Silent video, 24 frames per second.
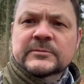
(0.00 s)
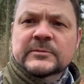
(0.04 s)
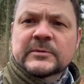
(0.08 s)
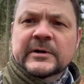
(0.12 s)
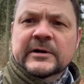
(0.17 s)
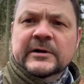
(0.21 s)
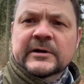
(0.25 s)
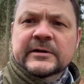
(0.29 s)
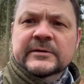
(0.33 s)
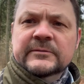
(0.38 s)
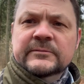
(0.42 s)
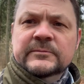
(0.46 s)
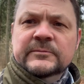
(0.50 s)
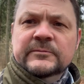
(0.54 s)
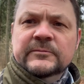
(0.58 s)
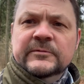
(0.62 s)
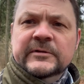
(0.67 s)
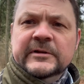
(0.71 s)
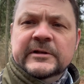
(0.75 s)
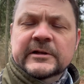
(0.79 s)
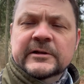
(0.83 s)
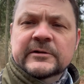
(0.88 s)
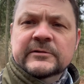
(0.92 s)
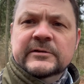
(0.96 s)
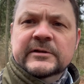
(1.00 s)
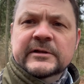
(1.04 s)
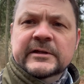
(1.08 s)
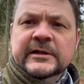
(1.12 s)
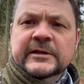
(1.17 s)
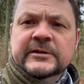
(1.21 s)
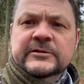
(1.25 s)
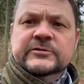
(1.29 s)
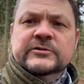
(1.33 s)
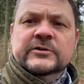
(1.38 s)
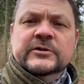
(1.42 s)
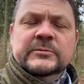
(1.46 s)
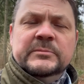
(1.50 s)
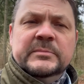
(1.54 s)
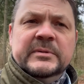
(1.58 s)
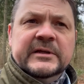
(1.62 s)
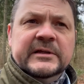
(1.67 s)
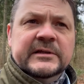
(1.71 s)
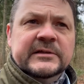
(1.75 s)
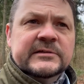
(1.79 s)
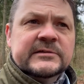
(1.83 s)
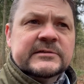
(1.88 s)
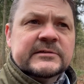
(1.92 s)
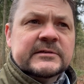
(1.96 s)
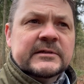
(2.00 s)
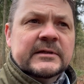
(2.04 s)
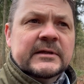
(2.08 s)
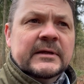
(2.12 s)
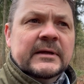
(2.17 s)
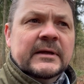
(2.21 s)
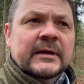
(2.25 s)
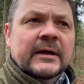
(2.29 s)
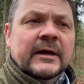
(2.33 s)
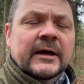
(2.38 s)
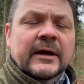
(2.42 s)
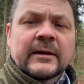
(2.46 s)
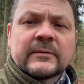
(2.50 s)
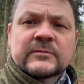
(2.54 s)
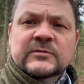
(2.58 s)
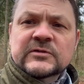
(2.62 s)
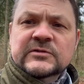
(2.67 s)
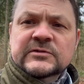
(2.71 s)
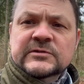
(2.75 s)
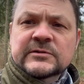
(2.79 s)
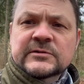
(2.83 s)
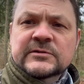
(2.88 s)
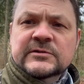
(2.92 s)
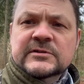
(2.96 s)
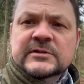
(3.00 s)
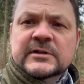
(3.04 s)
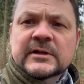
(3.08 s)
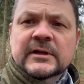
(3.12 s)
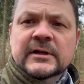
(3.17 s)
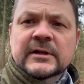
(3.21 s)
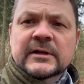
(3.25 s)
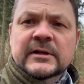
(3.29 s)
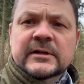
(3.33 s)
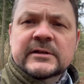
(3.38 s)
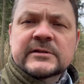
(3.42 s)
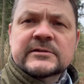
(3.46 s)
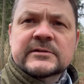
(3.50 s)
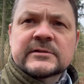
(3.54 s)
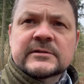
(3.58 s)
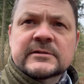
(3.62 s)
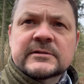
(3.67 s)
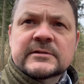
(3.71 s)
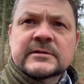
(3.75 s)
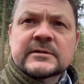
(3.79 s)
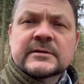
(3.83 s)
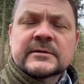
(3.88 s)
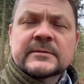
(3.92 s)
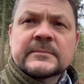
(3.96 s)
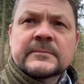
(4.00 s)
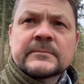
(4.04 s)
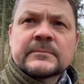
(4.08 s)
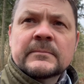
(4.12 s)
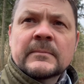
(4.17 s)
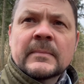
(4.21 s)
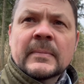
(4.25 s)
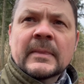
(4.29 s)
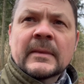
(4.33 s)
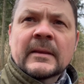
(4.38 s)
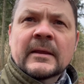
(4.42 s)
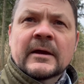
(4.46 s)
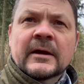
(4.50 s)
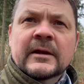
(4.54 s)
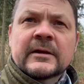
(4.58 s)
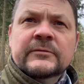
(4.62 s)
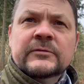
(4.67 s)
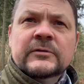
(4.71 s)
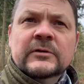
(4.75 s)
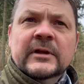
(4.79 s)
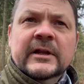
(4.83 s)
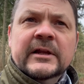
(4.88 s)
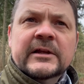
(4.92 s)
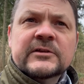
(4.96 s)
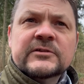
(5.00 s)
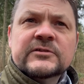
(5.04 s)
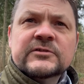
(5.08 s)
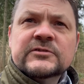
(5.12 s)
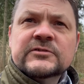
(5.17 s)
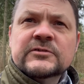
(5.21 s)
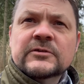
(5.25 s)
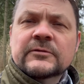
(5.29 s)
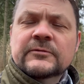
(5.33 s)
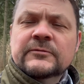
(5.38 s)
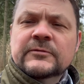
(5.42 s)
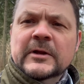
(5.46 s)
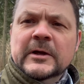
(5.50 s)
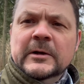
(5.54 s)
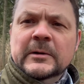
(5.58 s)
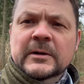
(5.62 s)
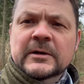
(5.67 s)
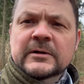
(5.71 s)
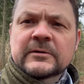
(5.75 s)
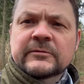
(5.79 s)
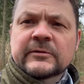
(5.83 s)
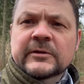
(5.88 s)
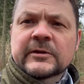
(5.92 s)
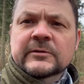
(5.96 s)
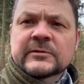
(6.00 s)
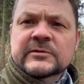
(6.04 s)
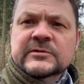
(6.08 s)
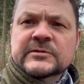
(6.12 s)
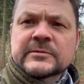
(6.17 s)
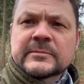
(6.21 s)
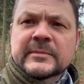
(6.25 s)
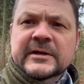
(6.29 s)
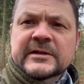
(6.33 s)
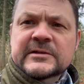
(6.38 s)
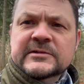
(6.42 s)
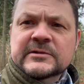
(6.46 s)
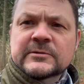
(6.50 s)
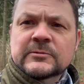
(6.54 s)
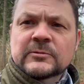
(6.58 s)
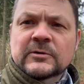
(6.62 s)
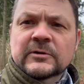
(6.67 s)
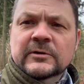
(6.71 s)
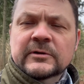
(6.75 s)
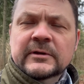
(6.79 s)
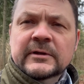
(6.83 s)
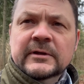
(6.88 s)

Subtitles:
where I videoed the intro piece, and I've just stood still and listened. And if you let it just sort of flow over you, it's amazing what